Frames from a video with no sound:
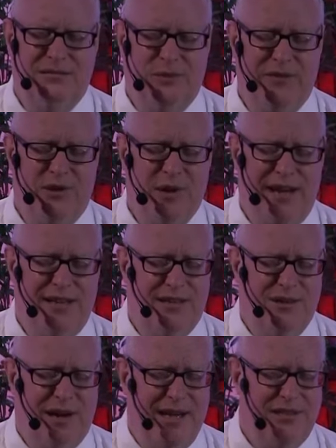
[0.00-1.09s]
We have created a
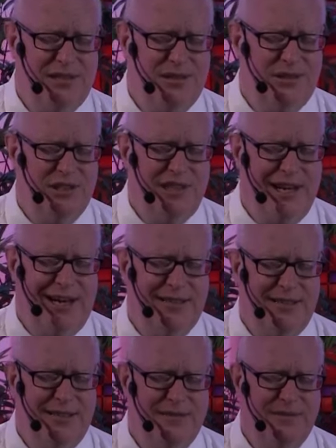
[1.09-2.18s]
Christless
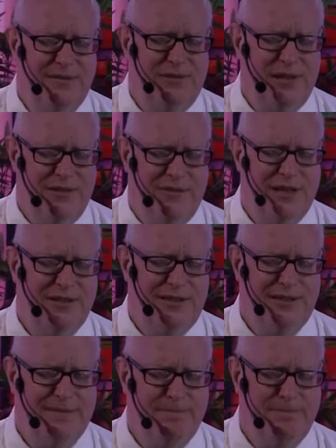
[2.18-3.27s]
Christianity. Forgive us.